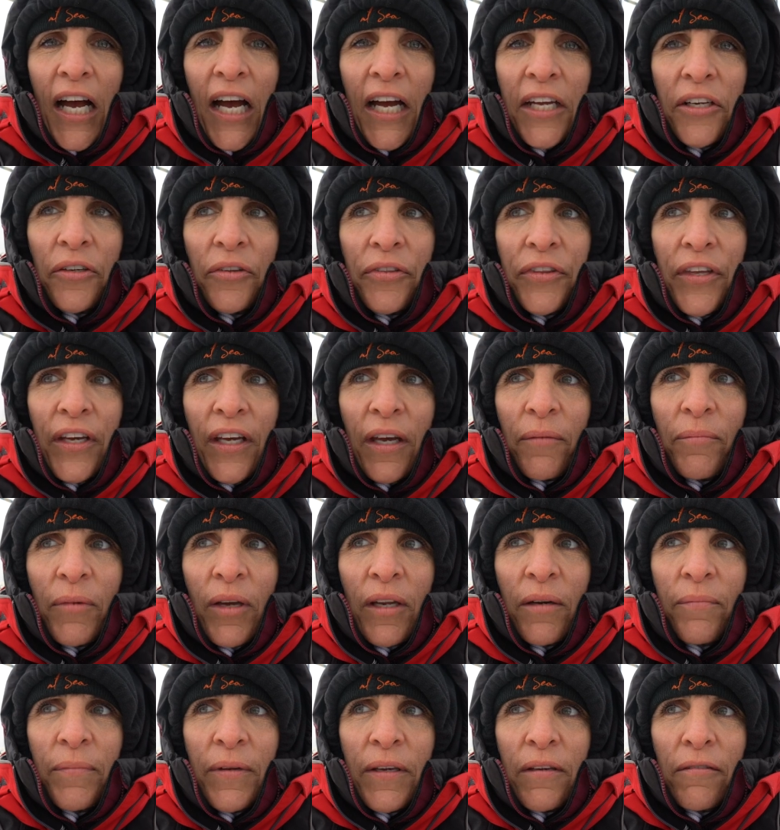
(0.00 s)
I don't think I'm
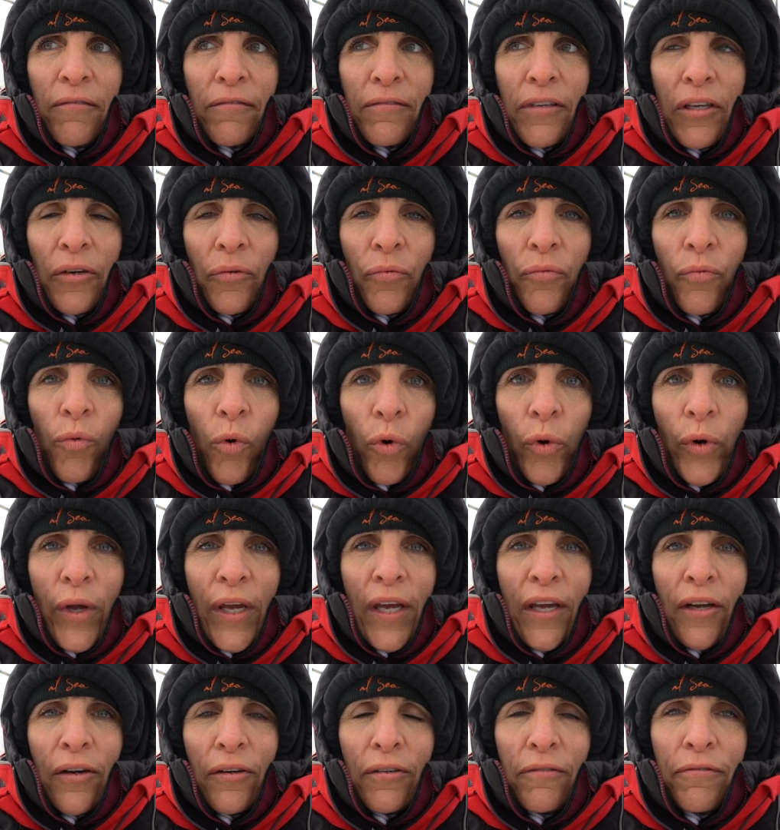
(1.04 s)
going to be, you know,
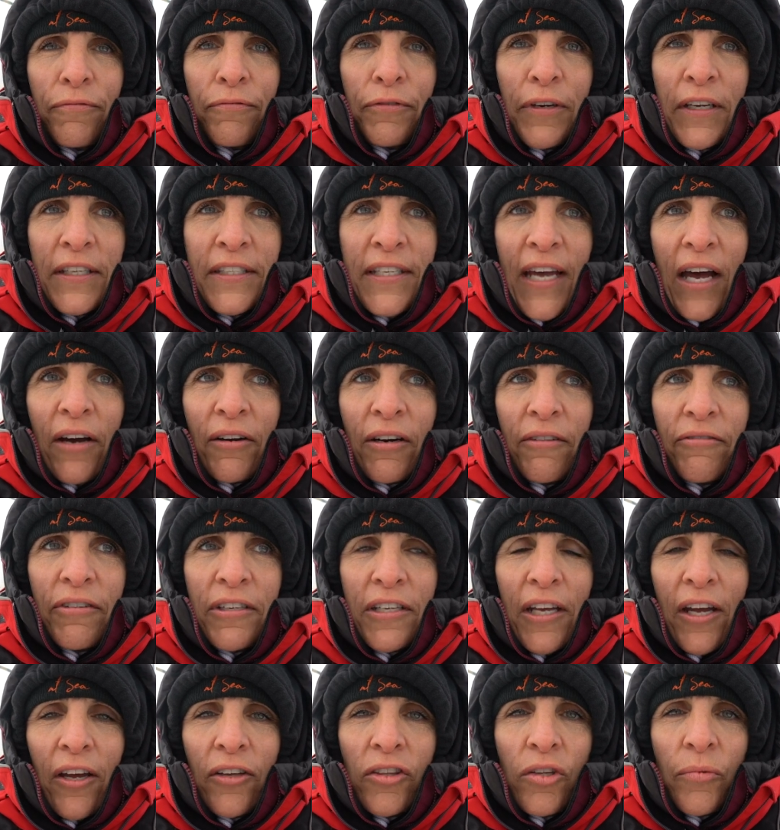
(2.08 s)
worrying or freaked out every
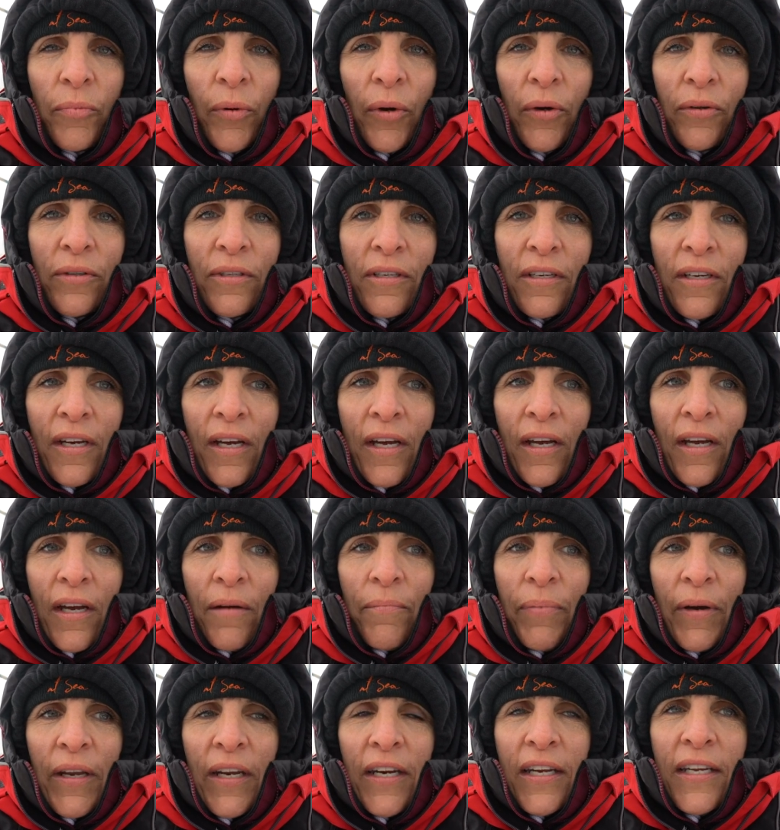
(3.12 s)
day on the boat.
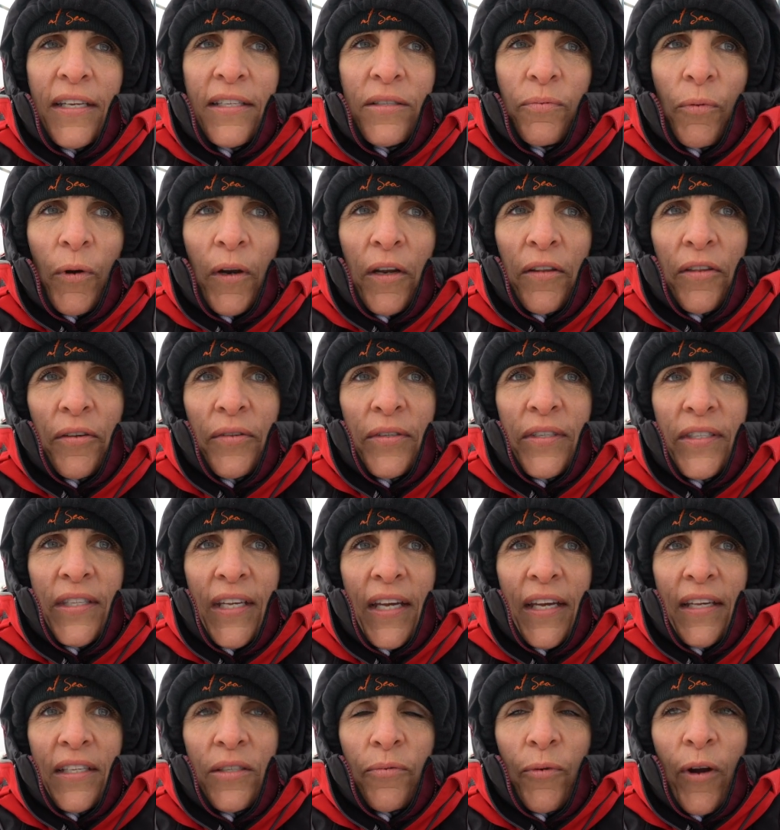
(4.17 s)
But it is one of those
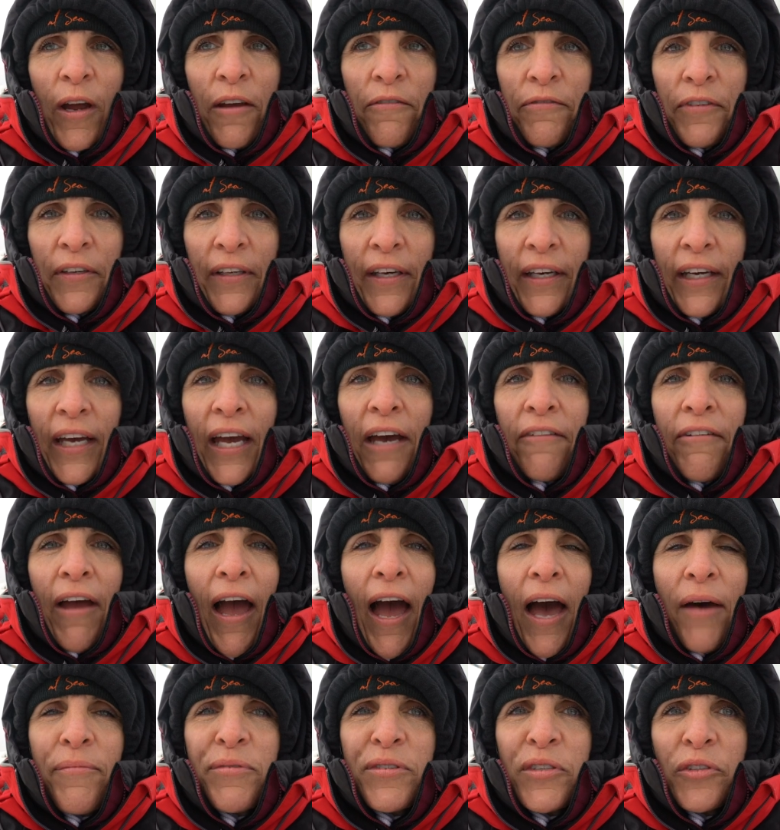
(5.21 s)
things where I feel like I have
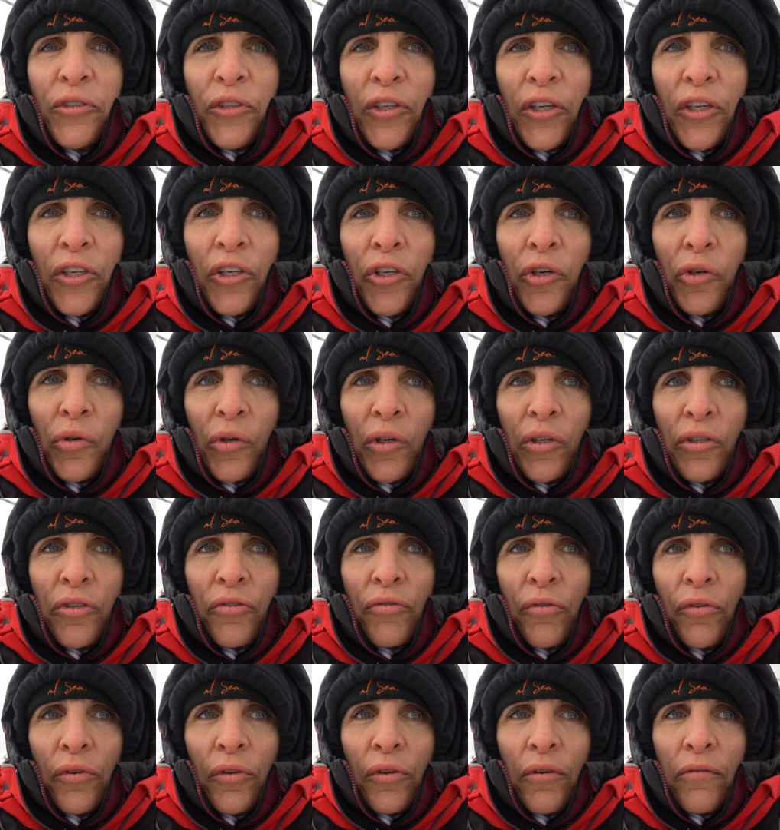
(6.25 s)
absolutely no
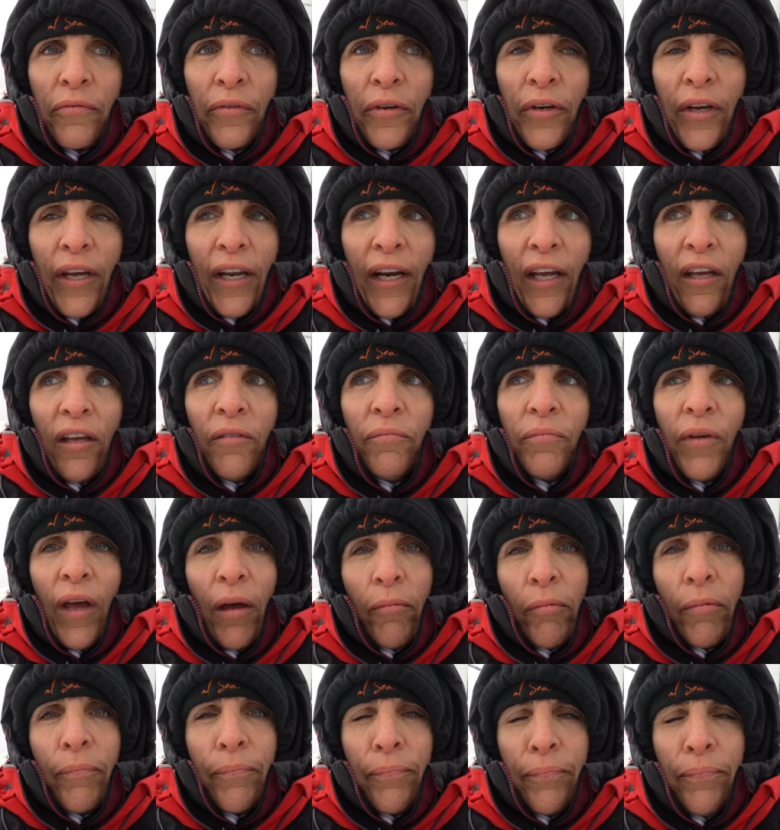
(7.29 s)
control over, and I
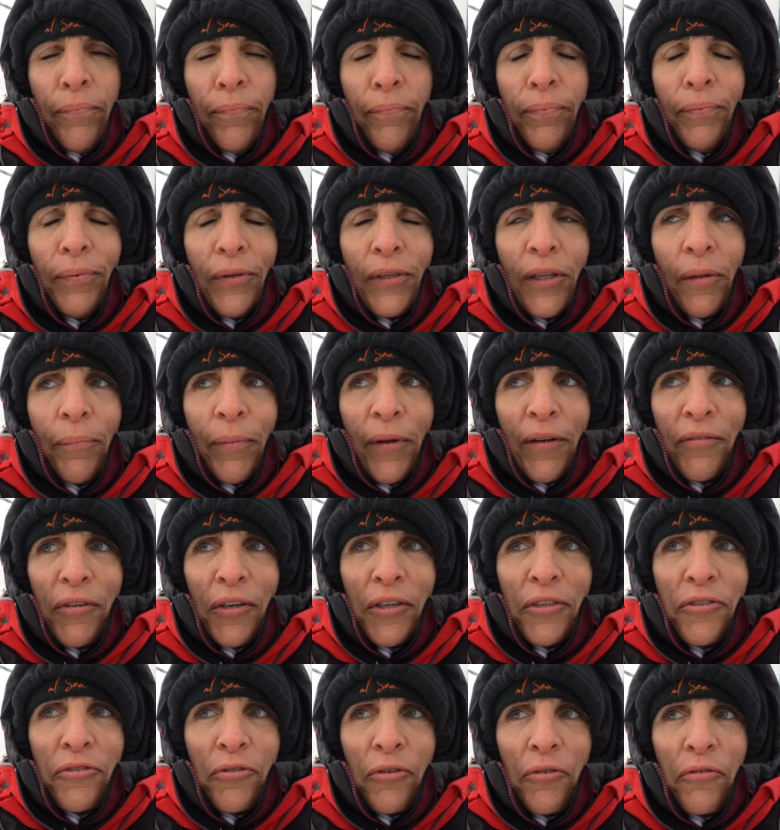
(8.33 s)
am a little bit of a
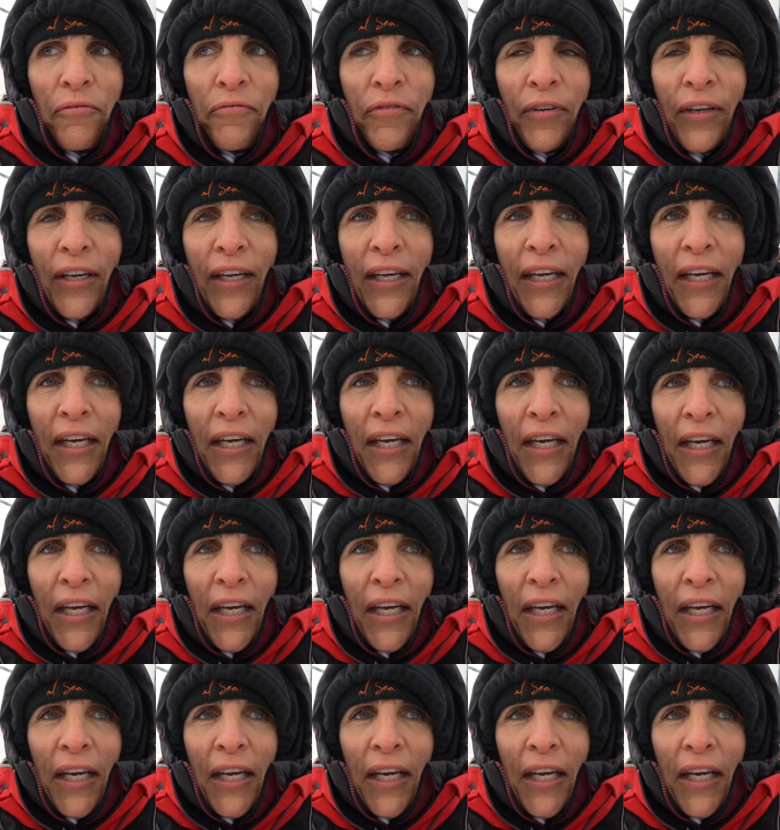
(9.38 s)
control freak.